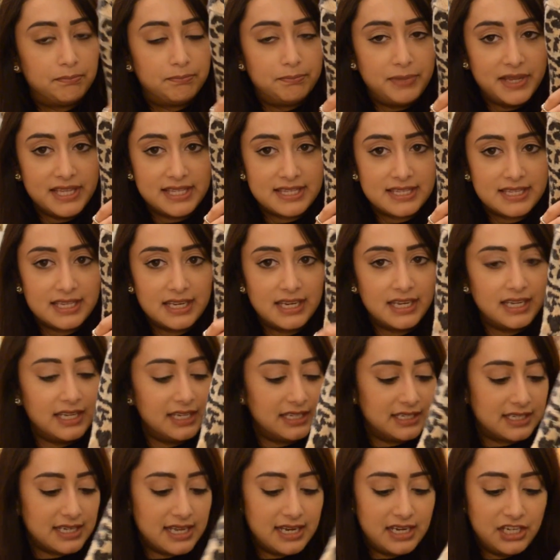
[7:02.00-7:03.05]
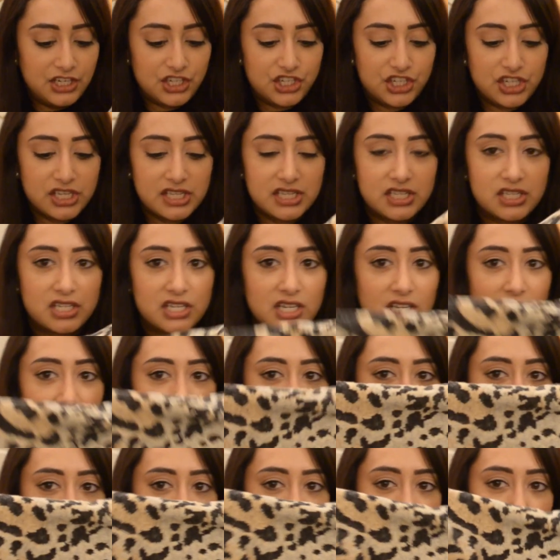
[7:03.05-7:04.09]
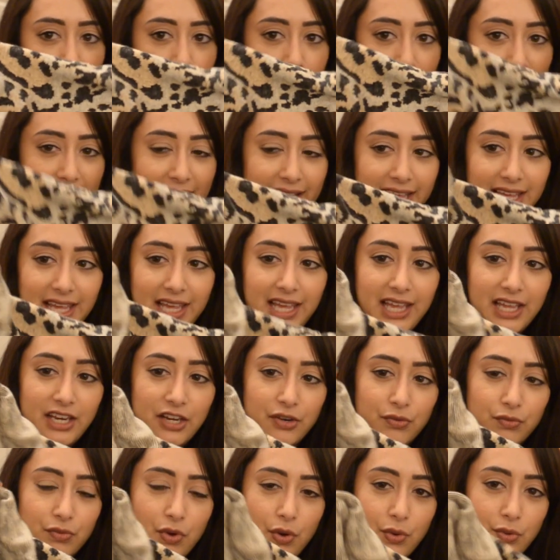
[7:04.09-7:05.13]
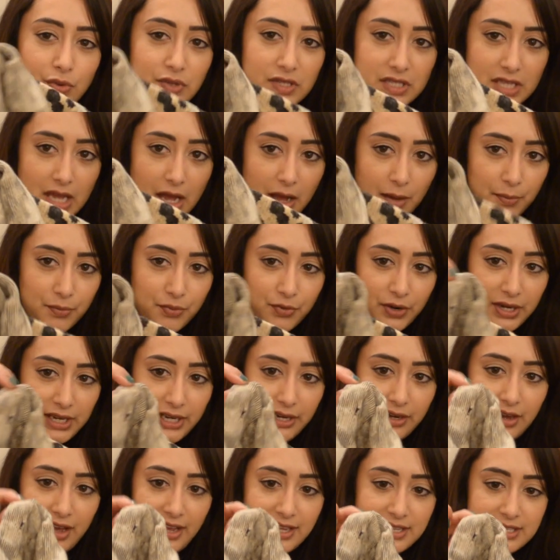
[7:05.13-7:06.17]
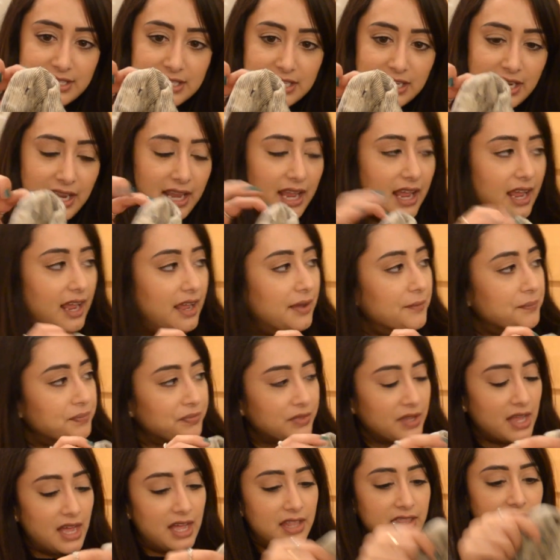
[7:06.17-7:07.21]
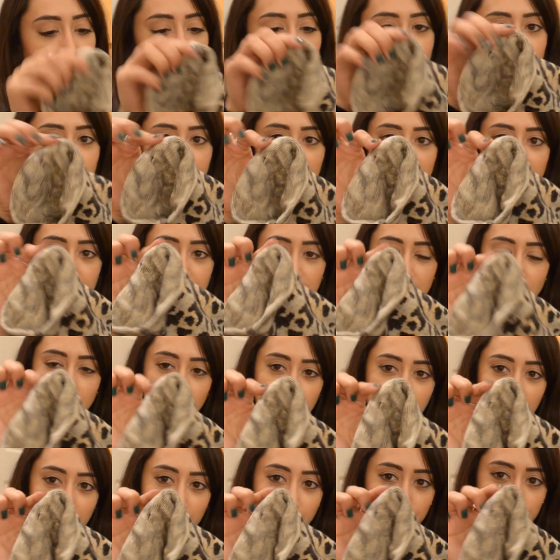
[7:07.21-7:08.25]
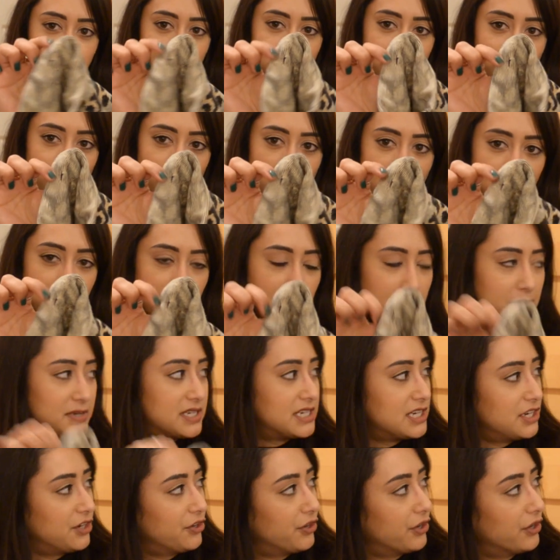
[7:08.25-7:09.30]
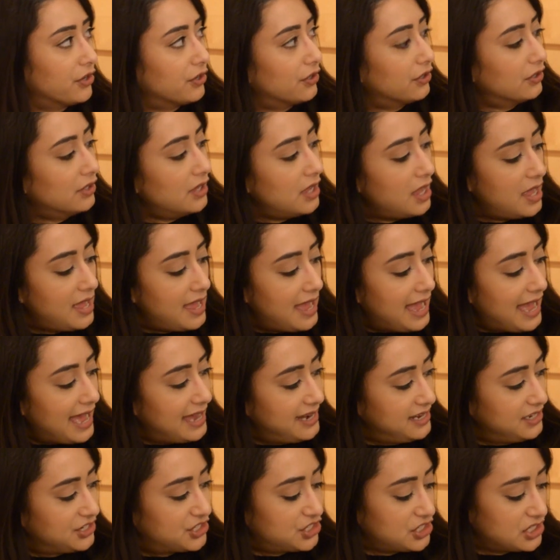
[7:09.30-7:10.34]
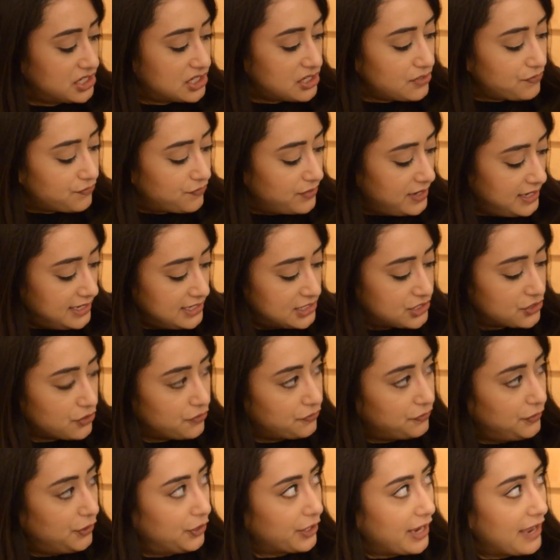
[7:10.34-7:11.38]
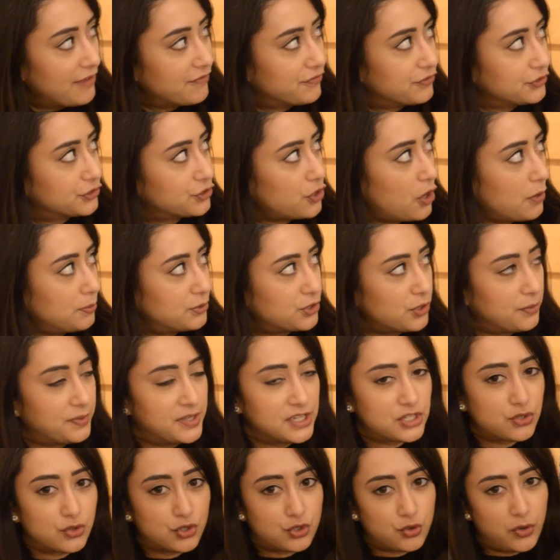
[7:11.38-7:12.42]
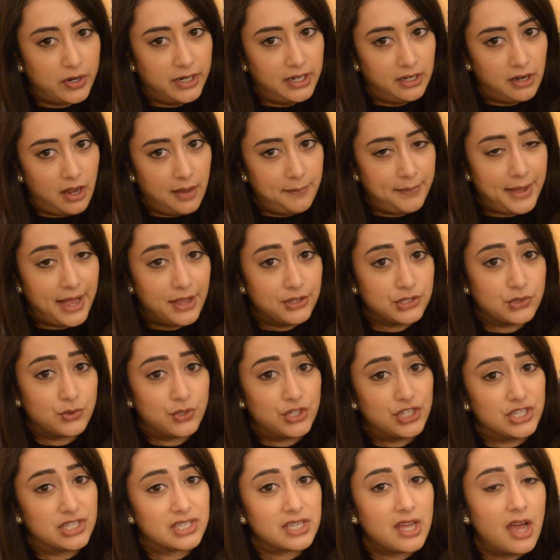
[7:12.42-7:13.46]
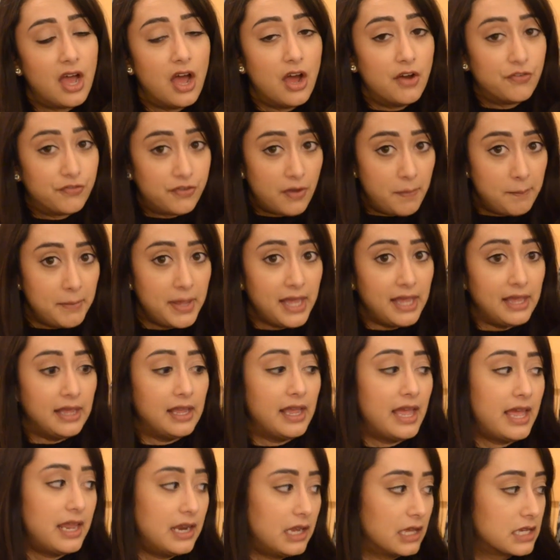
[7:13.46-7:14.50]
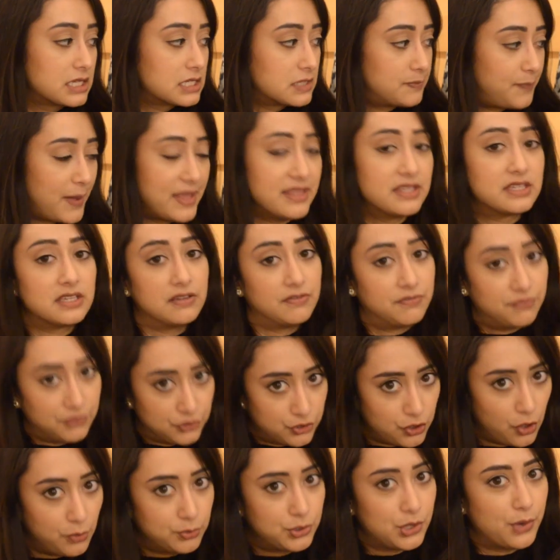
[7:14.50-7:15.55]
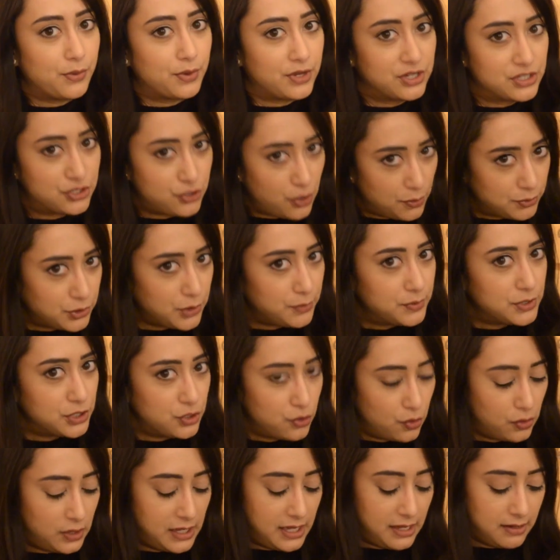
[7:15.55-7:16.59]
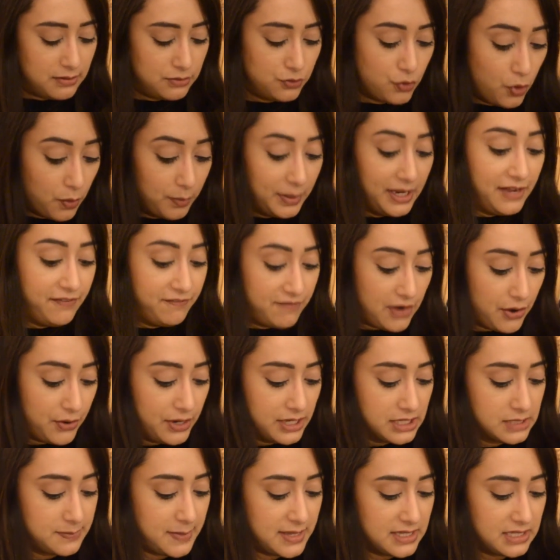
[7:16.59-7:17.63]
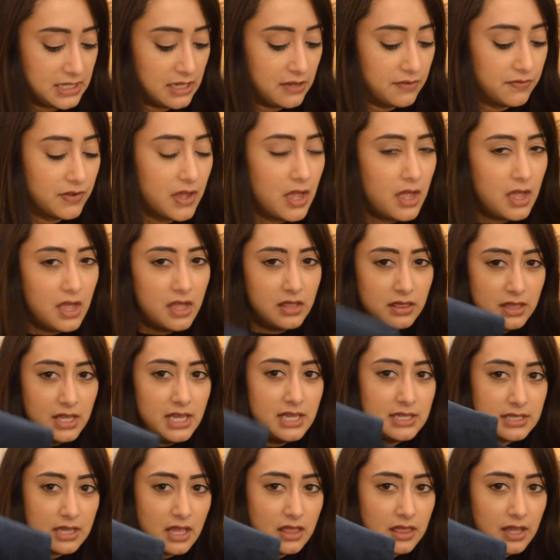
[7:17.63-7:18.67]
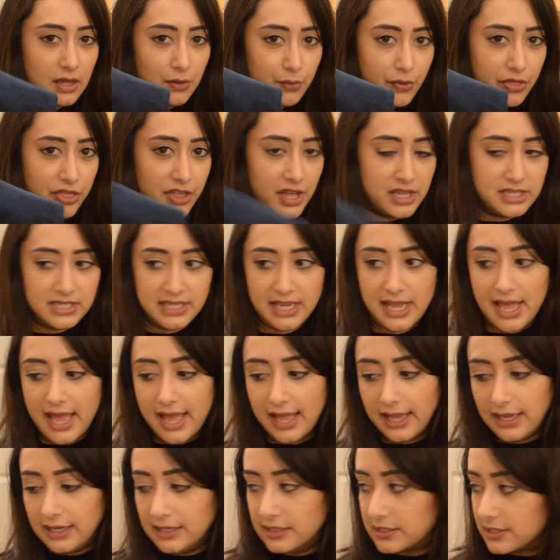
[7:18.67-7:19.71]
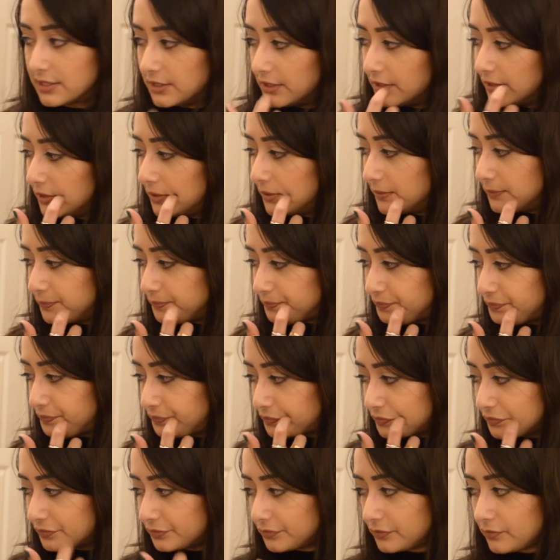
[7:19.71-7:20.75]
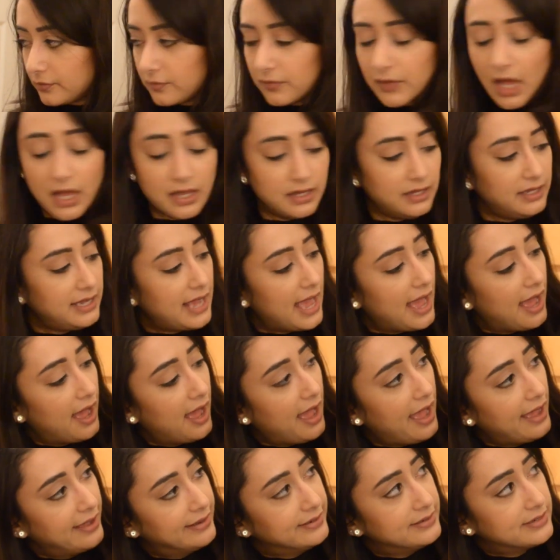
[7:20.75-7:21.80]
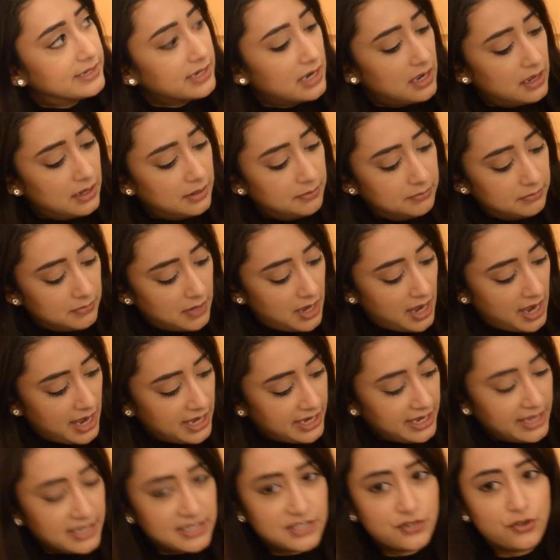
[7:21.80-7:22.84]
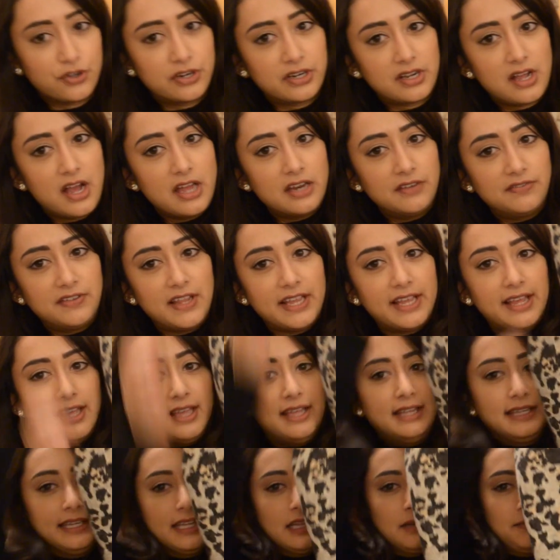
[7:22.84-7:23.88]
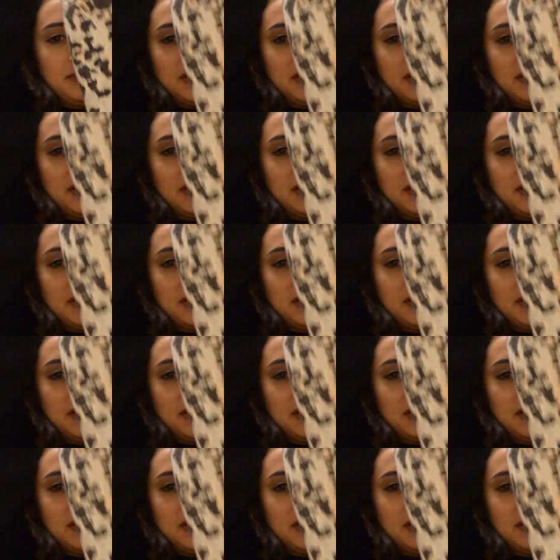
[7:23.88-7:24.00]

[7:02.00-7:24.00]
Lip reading: bits in it, and it's just kind of baggy and it rolls up really nicely, and the underlay is kind of like a stripy material, and it's just a really soft look. And for Topshop this was £29, which is for me inexpensive for Topshop, because Topshop is normally very expensive. These I think were 38. Yeah, and it's got kind of like a little